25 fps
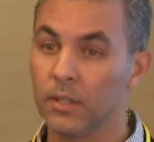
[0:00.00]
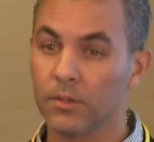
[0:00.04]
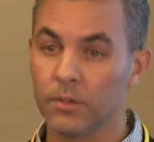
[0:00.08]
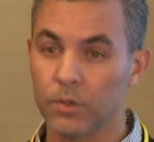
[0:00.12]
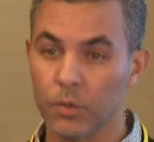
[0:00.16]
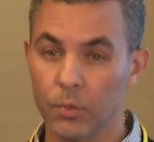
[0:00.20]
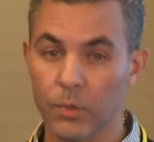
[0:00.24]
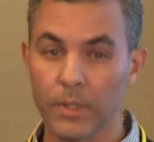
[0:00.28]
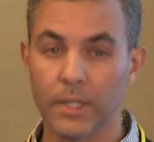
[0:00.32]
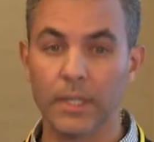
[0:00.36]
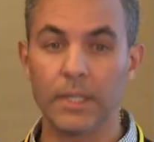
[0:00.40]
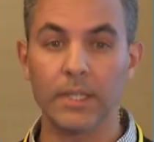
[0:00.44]

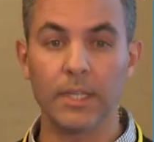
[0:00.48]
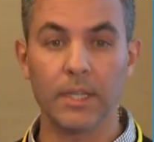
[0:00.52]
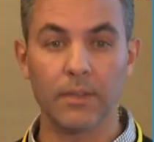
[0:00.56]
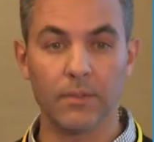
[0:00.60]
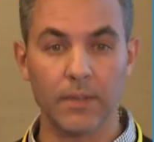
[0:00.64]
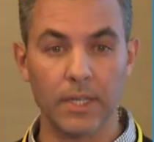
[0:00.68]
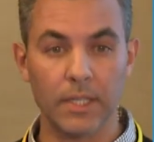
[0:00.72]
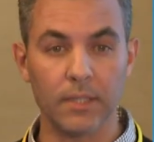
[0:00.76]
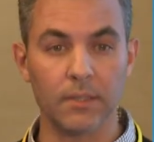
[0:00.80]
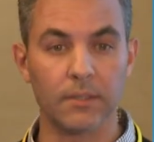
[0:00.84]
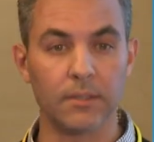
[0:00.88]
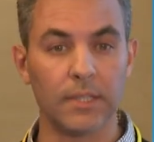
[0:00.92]
so we can give
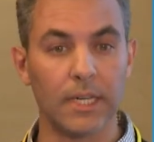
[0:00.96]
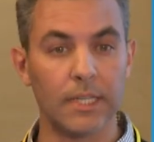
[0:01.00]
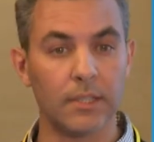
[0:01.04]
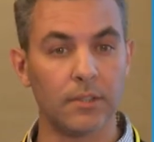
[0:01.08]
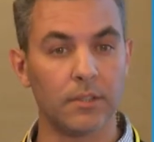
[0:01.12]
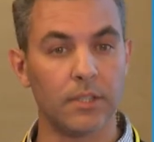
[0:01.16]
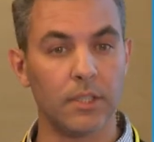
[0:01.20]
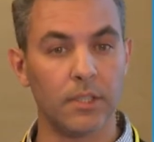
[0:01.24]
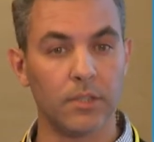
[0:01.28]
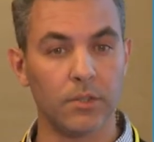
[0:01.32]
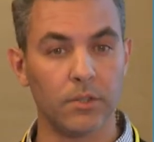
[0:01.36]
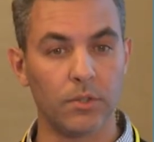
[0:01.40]

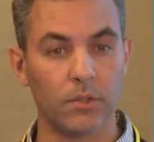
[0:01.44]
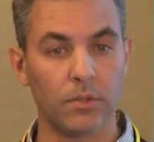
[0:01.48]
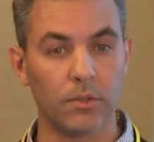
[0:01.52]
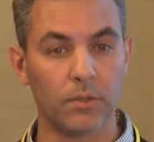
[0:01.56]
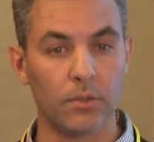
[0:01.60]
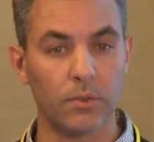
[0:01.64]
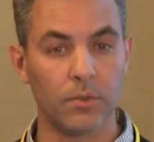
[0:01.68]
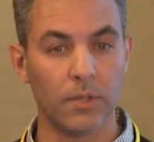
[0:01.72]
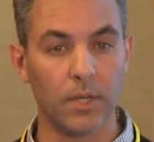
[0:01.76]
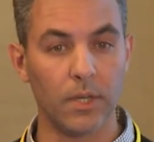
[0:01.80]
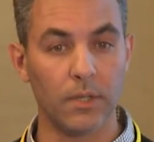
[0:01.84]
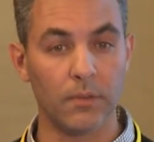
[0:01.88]
insights
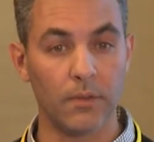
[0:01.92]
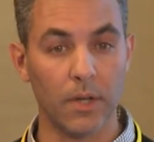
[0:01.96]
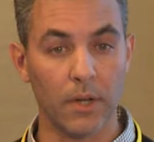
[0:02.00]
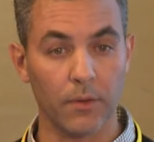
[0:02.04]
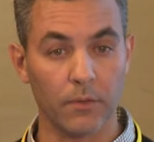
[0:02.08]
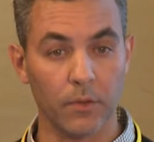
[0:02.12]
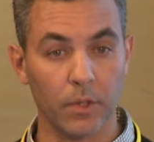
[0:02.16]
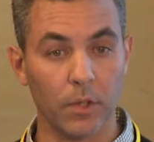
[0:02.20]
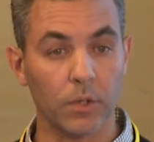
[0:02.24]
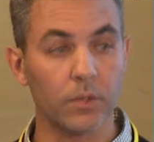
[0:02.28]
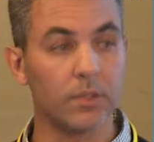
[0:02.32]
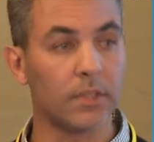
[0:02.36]
into
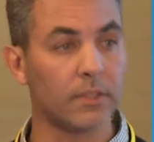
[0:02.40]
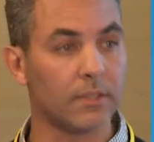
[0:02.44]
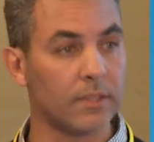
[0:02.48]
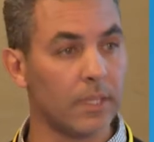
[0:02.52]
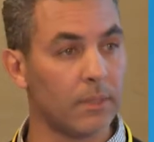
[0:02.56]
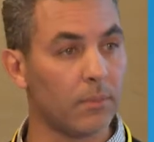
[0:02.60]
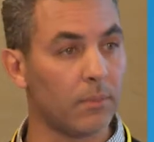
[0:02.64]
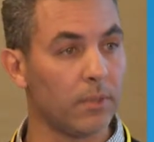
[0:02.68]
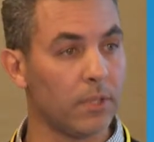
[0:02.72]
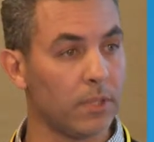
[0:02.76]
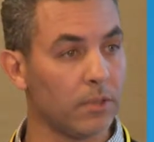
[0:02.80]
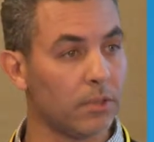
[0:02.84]
of those
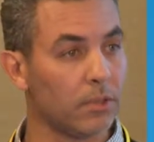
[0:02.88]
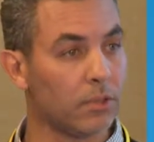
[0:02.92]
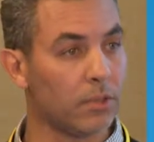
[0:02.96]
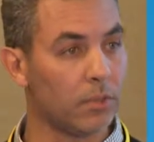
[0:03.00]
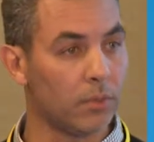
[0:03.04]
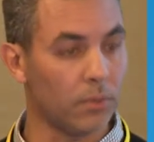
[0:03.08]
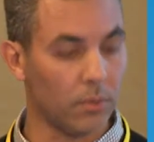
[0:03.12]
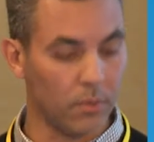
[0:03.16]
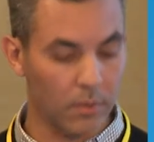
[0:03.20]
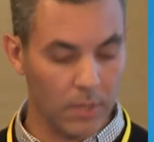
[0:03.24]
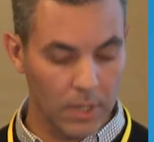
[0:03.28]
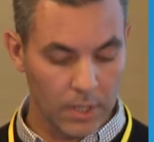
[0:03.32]
assemblies
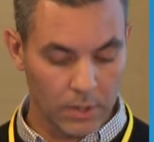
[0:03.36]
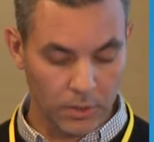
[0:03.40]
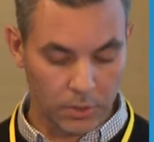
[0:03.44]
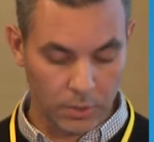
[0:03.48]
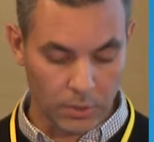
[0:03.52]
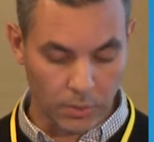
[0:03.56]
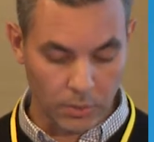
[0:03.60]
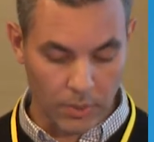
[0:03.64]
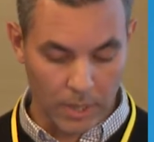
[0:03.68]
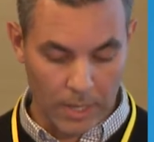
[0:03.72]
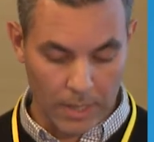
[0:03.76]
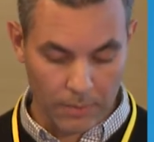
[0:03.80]
to
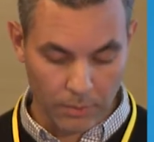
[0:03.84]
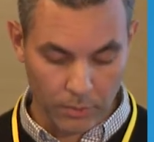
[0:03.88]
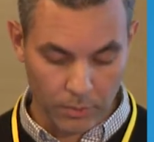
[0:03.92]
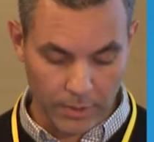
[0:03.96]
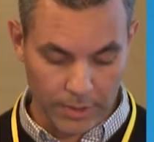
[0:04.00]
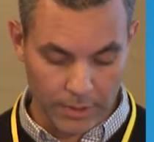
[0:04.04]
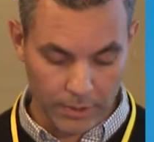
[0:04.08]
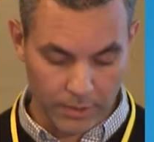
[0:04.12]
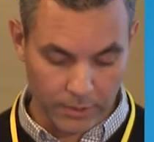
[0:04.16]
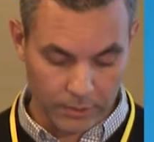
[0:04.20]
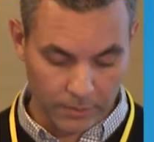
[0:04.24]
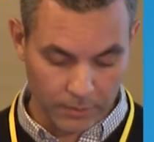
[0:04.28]

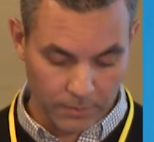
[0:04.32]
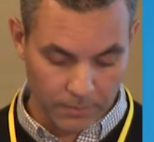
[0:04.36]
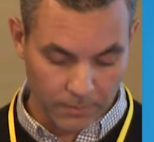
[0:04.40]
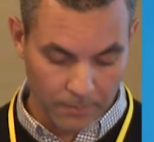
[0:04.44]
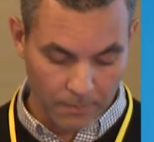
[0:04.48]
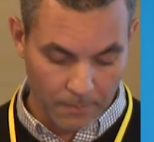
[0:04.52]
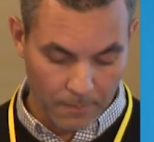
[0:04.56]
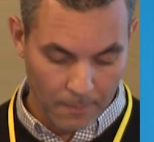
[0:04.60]
operators.